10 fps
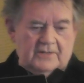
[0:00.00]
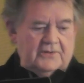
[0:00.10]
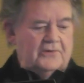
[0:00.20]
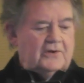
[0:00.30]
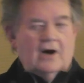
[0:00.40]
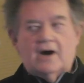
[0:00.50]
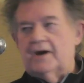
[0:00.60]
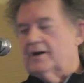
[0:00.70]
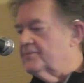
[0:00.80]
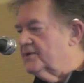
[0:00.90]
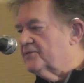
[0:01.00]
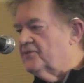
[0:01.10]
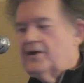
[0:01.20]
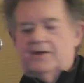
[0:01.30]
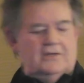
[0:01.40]
The other guy I'm going to
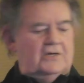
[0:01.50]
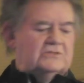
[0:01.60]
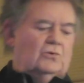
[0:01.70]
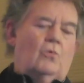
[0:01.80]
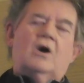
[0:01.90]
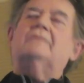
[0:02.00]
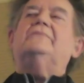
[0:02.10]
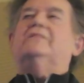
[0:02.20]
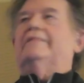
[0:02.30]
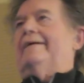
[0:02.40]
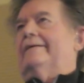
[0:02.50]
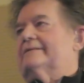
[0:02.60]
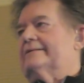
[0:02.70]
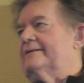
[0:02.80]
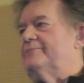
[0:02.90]
thank, he doesn't want to be thanked,
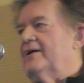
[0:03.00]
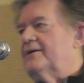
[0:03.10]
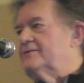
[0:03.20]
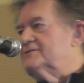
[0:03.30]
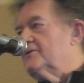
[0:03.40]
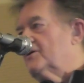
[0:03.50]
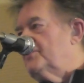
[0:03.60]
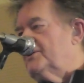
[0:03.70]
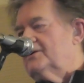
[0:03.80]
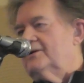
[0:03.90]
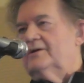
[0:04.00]
but he's going to be.